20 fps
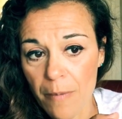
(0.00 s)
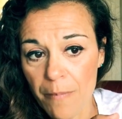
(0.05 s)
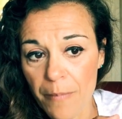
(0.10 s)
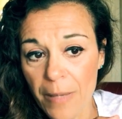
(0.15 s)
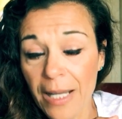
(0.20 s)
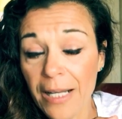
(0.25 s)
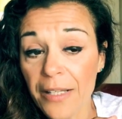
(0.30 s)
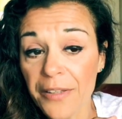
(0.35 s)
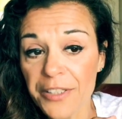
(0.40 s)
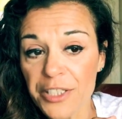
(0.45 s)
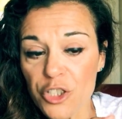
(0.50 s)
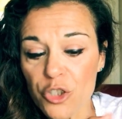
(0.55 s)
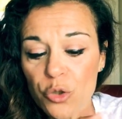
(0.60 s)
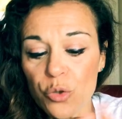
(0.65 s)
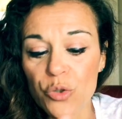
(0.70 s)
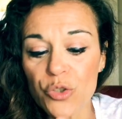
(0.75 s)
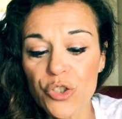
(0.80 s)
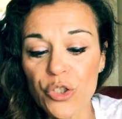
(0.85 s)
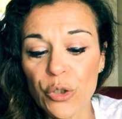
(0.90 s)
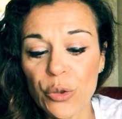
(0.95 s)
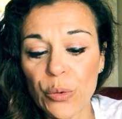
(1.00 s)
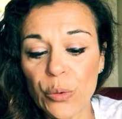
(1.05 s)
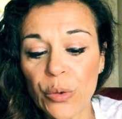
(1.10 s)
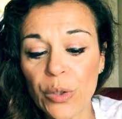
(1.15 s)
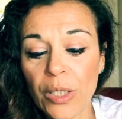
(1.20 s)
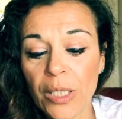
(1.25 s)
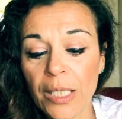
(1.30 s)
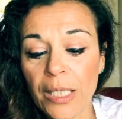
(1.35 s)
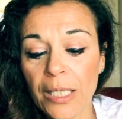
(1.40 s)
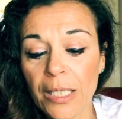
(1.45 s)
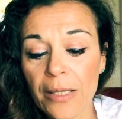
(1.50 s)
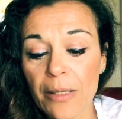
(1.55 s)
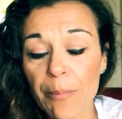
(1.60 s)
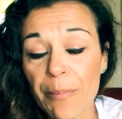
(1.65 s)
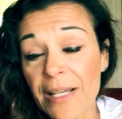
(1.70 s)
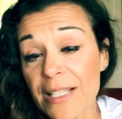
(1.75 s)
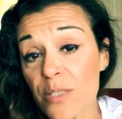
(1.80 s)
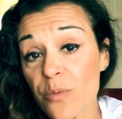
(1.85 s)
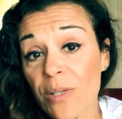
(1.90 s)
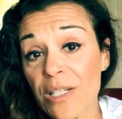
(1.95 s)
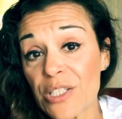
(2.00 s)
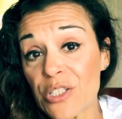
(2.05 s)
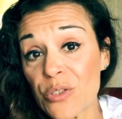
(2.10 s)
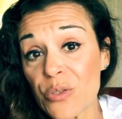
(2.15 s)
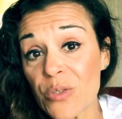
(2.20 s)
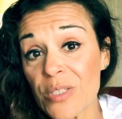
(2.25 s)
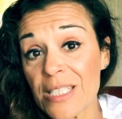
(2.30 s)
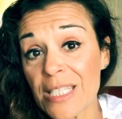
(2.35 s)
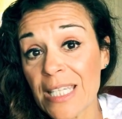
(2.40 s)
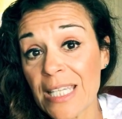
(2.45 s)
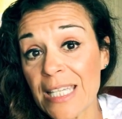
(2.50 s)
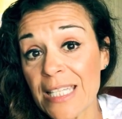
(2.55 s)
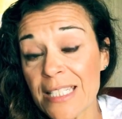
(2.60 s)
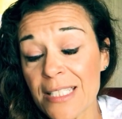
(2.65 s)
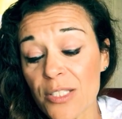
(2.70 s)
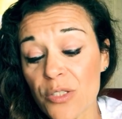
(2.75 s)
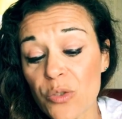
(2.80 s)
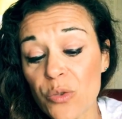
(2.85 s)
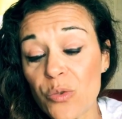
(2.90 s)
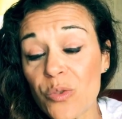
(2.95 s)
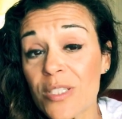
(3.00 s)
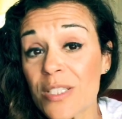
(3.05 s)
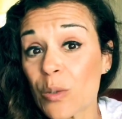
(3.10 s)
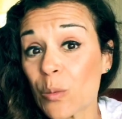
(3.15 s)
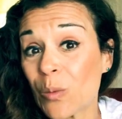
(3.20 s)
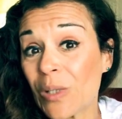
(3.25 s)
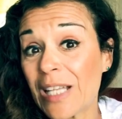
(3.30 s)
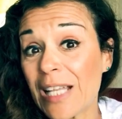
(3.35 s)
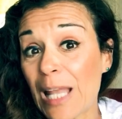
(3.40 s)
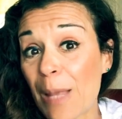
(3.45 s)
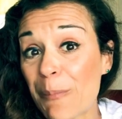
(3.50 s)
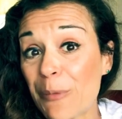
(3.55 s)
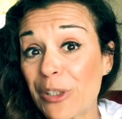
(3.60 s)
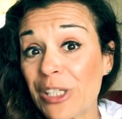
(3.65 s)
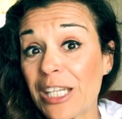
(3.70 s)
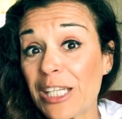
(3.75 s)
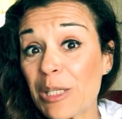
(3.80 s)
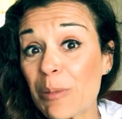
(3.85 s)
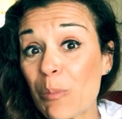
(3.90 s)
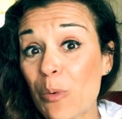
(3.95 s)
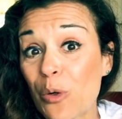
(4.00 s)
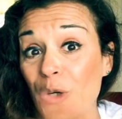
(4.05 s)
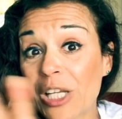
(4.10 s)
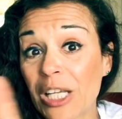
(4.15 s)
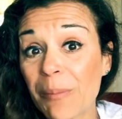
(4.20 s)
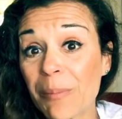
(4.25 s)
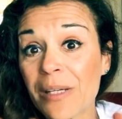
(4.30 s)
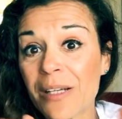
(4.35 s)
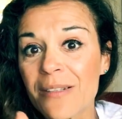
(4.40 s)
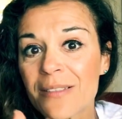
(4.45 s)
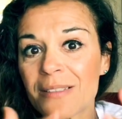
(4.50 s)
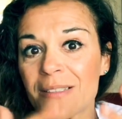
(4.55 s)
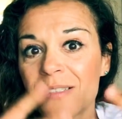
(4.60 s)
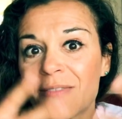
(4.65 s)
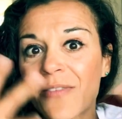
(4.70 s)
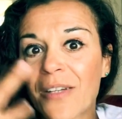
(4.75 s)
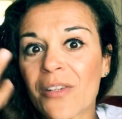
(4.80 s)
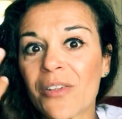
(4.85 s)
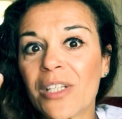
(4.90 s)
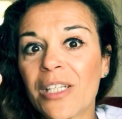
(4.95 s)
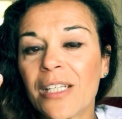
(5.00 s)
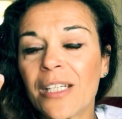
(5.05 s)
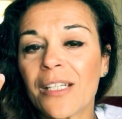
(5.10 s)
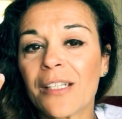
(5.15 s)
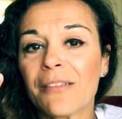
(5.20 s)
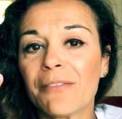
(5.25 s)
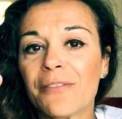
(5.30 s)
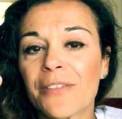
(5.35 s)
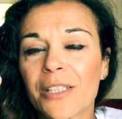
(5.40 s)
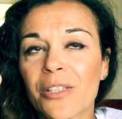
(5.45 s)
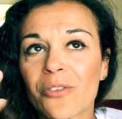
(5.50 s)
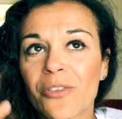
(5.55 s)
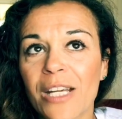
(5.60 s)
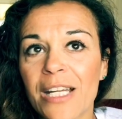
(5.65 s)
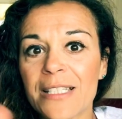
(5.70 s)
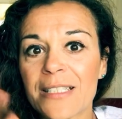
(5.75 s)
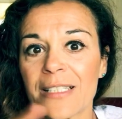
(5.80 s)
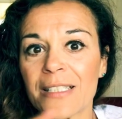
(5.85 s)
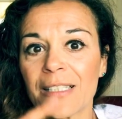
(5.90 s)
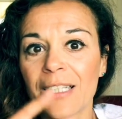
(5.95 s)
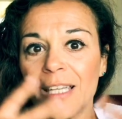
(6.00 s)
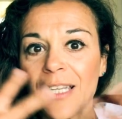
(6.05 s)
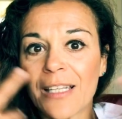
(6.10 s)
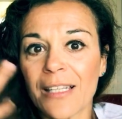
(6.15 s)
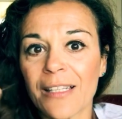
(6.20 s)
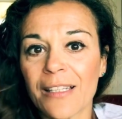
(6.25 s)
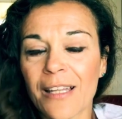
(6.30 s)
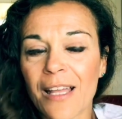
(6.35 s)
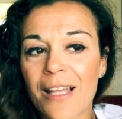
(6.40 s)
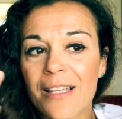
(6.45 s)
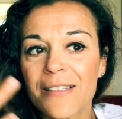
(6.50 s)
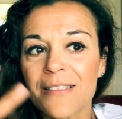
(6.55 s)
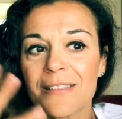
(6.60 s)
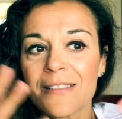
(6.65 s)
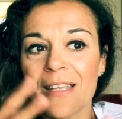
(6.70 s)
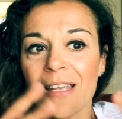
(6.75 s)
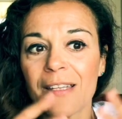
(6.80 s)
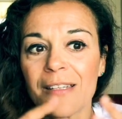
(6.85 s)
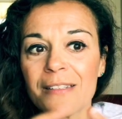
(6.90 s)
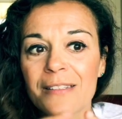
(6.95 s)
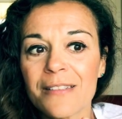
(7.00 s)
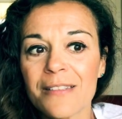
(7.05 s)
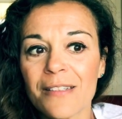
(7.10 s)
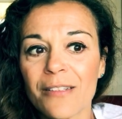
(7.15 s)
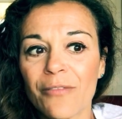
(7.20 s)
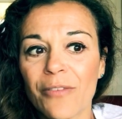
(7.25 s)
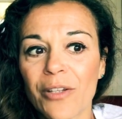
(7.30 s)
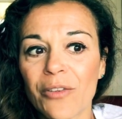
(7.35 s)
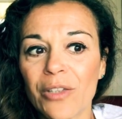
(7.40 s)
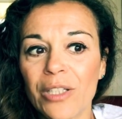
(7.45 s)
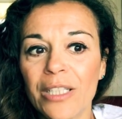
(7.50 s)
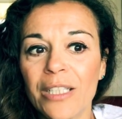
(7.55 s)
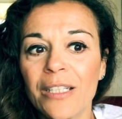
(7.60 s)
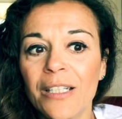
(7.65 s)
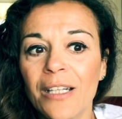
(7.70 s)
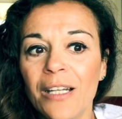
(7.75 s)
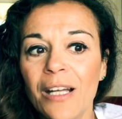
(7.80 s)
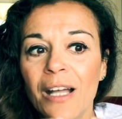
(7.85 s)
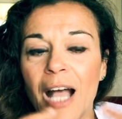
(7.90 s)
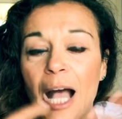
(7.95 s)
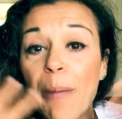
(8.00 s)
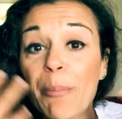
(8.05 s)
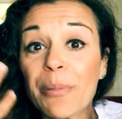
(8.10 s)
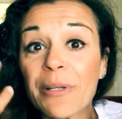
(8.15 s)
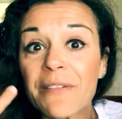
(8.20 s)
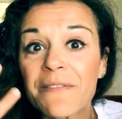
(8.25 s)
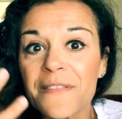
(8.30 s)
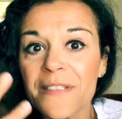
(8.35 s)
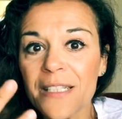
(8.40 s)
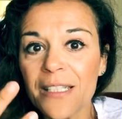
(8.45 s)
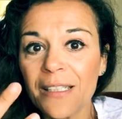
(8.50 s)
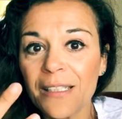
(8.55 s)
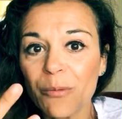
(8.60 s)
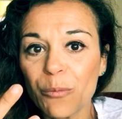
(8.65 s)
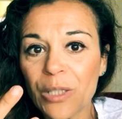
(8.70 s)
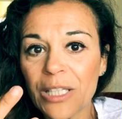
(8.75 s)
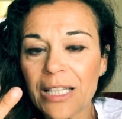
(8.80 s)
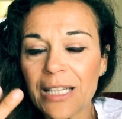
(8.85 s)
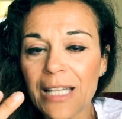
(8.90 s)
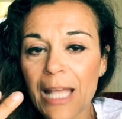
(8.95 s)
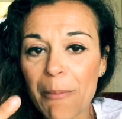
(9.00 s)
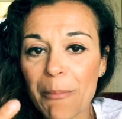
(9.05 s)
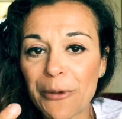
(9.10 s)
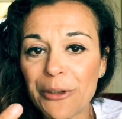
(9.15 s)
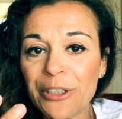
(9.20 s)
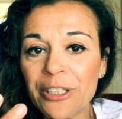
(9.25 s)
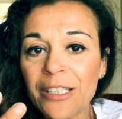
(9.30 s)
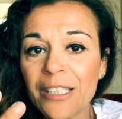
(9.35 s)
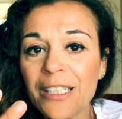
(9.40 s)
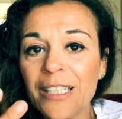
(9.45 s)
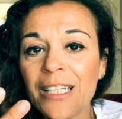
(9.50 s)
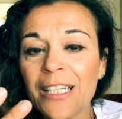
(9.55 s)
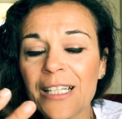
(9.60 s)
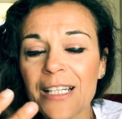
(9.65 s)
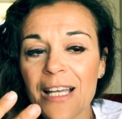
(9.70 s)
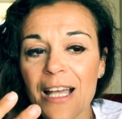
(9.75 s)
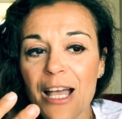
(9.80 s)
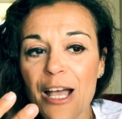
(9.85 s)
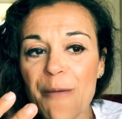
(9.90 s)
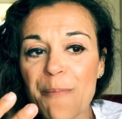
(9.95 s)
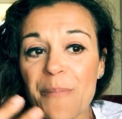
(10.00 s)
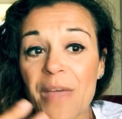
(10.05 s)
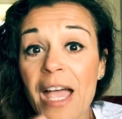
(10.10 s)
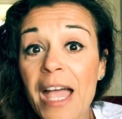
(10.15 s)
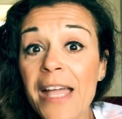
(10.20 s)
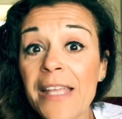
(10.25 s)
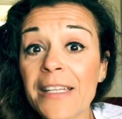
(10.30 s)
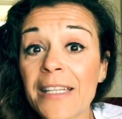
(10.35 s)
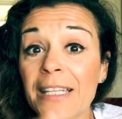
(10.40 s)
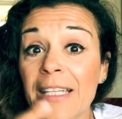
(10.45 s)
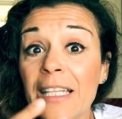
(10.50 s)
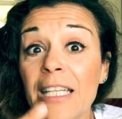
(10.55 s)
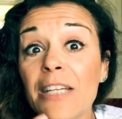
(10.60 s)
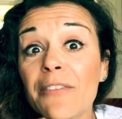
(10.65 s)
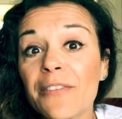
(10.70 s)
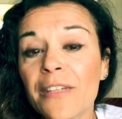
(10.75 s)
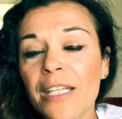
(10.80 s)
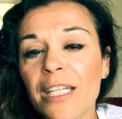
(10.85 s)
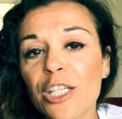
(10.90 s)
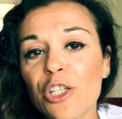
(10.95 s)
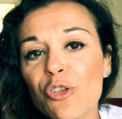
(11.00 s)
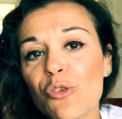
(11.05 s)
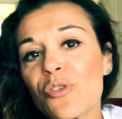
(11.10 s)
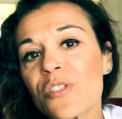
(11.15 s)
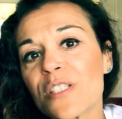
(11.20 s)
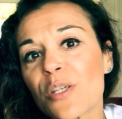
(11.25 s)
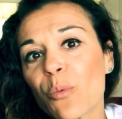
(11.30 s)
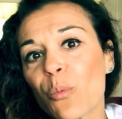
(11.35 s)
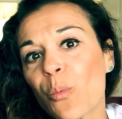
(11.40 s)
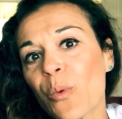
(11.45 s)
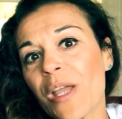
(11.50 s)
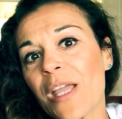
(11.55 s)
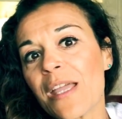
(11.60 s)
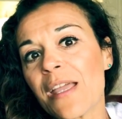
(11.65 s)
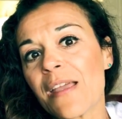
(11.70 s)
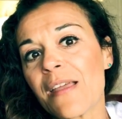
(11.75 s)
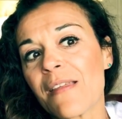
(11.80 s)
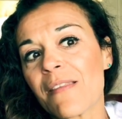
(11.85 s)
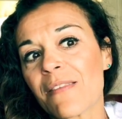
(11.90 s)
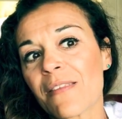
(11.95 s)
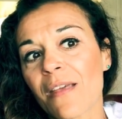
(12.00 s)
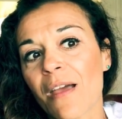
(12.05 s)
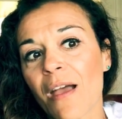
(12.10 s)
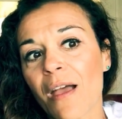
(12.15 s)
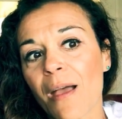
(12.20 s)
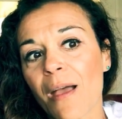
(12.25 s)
health issue. So the best way to use it is to use it with lemon in the morning, because it's very invigorating and very uplifting with lemon. And in the evening, use it with